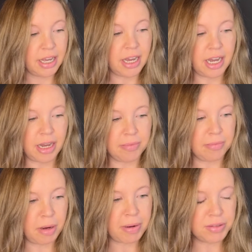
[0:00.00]

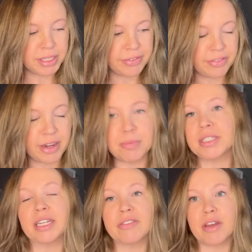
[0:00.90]
about
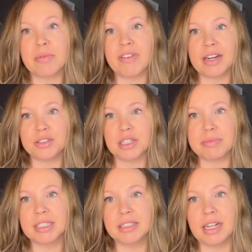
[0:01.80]
75% of them have actually
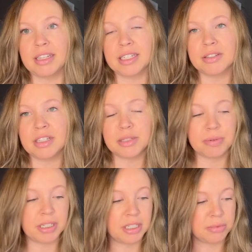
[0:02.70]
been selling. So that's a
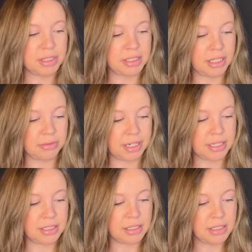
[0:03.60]
pretty good resale rate.